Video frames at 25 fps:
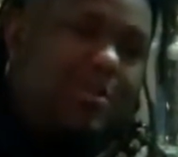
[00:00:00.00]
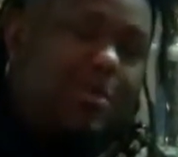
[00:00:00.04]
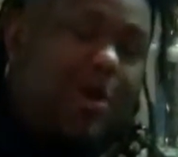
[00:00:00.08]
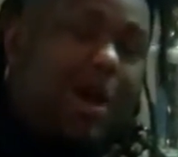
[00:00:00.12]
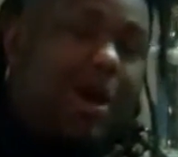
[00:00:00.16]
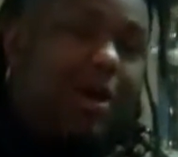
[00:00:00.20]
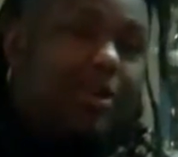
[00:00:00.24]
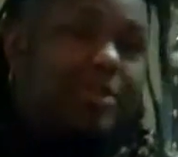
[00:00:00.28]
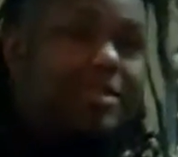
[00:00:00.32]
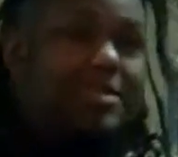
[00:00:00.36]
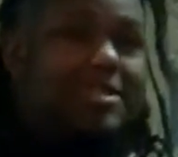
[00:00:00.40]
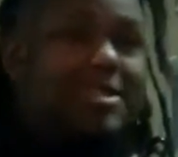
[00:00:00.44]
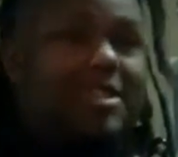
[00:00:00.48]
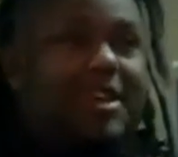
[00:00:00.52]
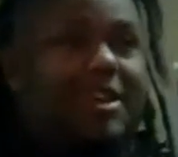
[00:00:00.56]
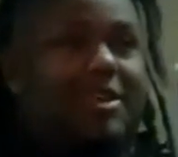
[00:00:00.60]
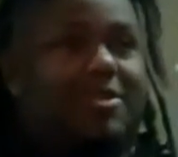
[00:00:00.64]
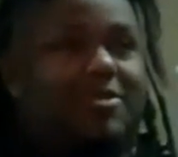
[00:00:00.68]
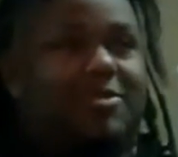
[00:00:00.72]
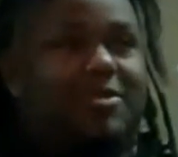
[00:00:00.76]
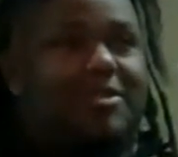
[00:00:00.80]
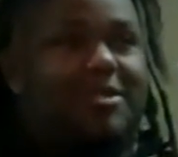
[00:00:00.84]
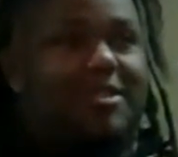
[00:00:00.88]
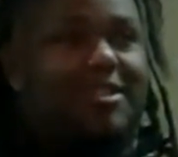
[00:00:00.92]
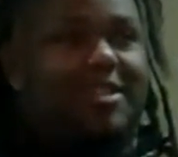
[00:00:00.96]
Wow, it's
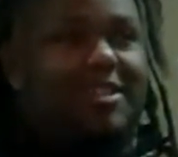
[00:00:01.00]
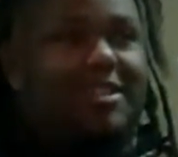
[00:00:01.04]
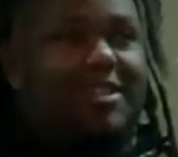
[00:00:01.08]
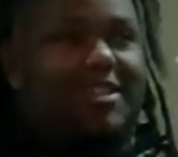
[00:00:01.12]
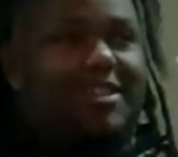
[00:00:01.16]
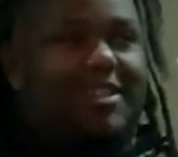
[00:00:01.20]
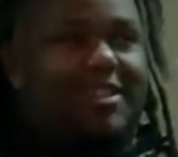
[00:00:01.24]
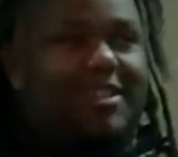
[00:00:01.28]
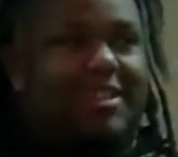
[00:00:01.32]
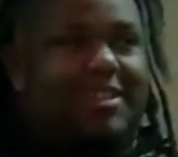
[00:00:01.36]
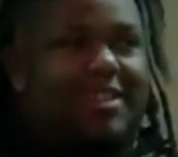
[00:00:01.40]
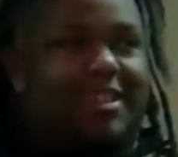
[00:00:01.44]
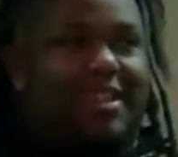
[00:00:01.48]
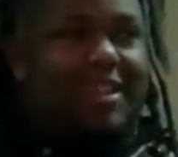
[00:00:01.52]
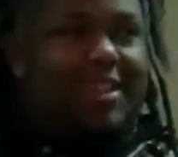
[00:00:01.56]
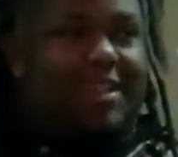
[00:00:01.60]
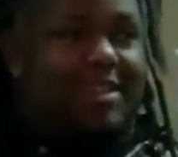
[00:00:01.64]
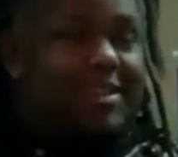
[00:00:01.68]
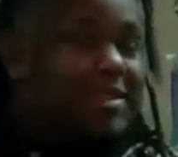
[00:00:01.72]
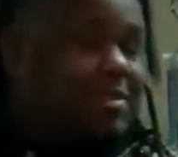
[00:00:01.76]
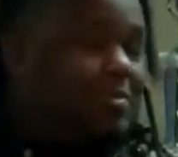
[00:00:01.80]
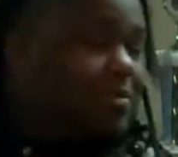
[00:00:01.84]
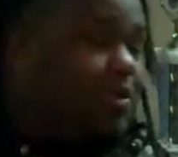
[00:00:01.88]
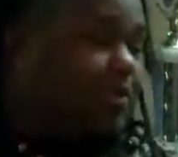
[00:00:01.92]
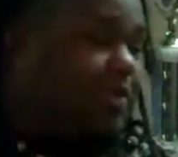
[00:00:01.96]
hard.
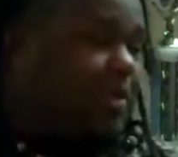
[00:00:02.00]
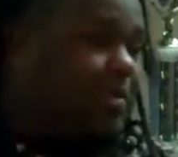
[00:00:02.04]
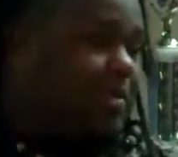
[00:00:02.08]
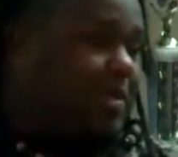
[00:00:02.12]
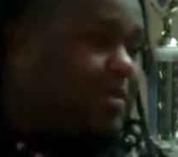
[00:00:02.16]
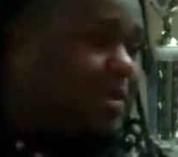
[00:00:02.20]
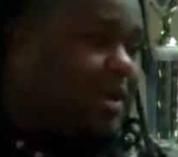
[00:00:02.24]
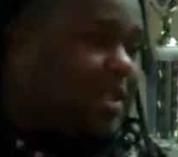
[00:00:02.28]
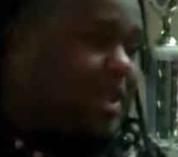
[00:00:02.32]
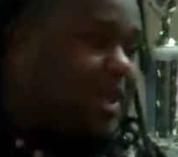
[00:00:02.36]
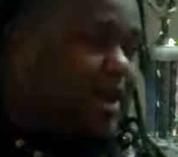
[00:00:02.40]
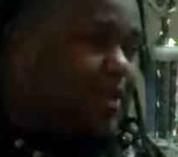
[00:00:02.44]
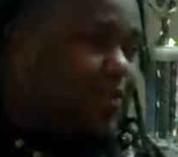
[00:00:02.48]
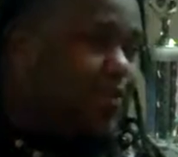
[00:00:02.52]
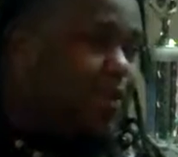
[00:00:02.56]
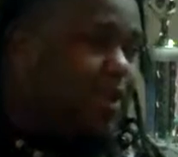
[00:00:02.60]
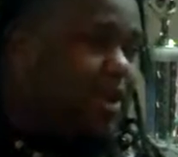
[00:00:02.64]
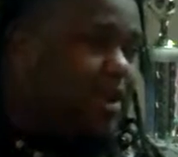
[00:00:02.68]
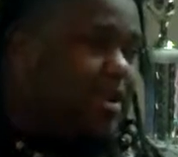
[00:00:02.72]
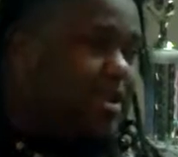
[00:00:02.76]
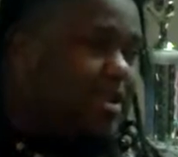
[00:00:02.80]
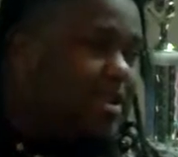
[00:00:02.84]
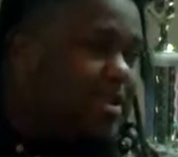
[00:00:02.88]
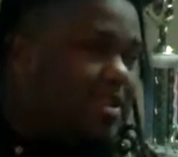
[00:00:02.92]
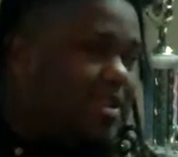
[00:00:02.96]
It's a movie about my life,
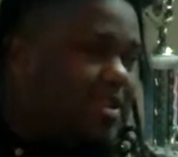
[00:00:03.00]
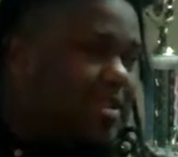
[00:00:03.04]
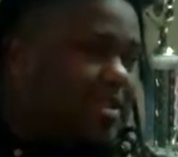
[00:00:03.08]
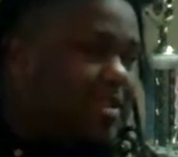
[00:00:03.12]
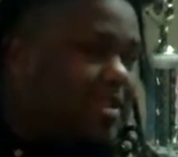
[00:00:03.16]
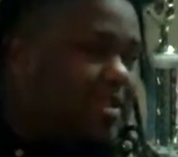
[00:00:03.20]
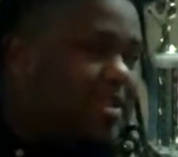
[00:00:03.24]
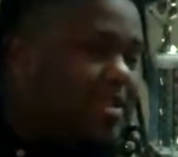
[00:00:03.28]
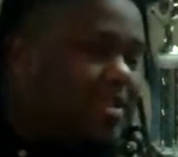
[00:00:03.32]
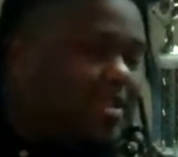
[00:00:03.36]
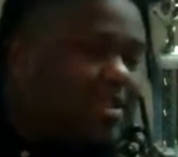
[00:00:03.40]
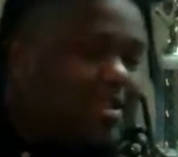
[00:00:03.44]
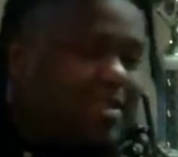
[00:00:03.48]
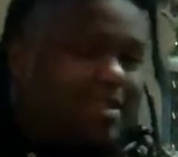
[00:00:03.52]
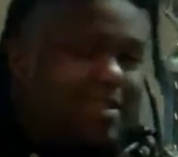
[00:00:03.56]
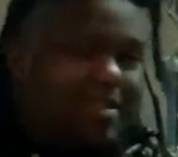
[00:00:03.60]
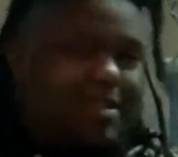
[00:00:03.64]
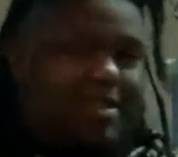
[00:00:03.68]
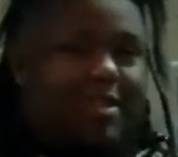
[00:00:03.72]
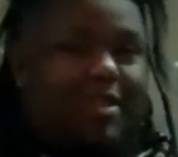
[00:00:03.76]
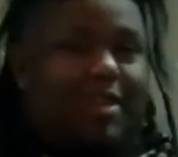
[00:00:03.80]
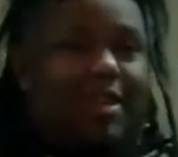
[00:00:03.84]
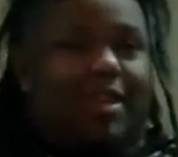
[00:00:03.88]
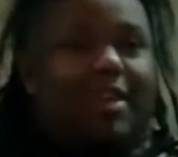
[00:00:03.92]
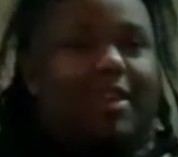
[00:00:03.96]

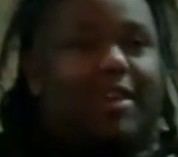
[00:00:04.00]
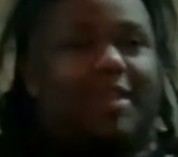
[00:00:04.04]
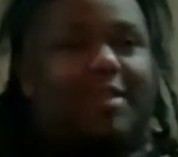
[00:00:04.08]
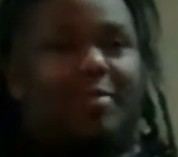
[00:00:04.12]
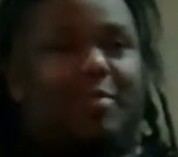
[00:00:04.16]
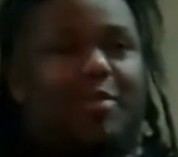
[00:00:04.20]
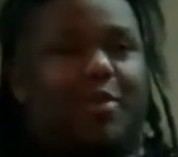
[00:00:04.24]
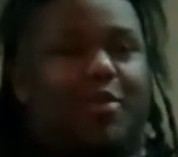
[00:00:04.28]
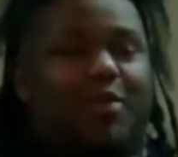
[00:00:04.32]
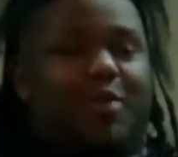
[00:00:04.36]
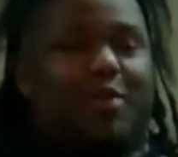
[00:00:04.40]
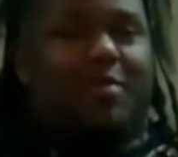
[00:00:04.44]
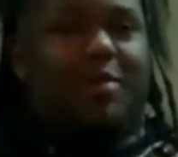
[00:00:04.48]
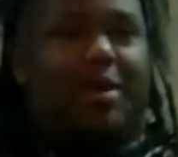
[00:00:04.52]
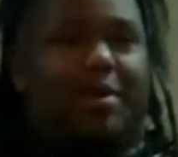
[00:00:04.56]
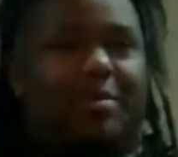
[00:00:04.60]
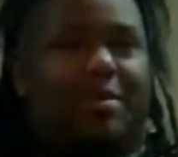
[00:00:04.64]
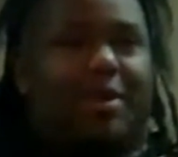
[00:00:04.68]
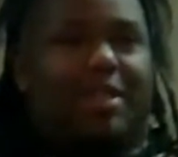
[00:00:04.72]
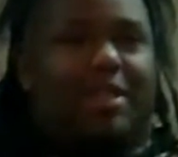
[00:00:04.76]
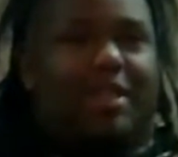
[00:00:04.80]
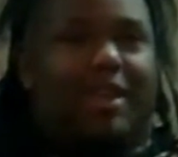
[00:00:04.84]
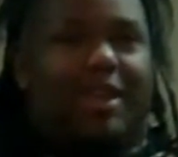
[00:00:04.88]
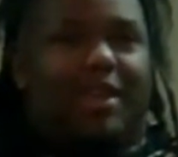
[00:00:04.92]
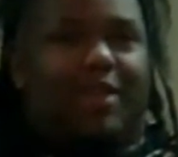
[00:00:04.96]
right? Yeah. Movie about
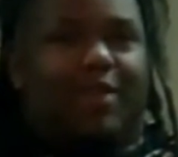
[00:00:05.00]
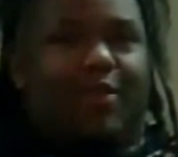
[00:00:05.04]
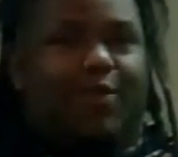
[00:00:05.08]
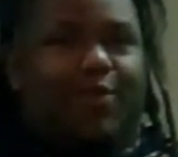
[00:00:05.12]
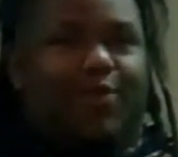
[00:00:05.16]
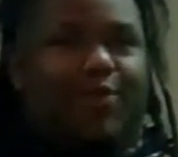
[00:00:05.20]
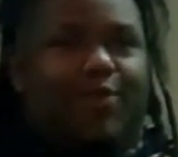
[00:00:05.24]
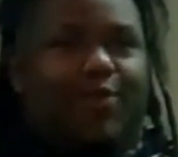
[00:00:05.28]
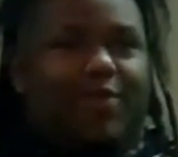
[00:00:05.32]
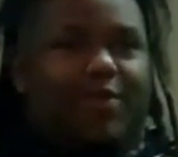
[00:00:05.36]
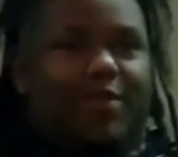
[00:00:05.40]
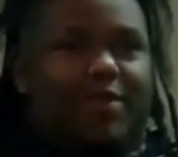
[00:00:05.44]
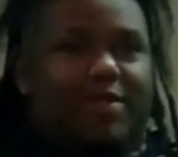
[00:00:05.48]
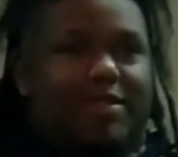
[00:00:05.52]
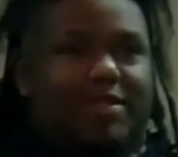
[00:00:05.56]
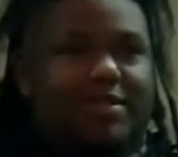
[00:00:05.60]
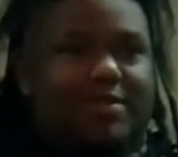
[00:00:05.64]
my life.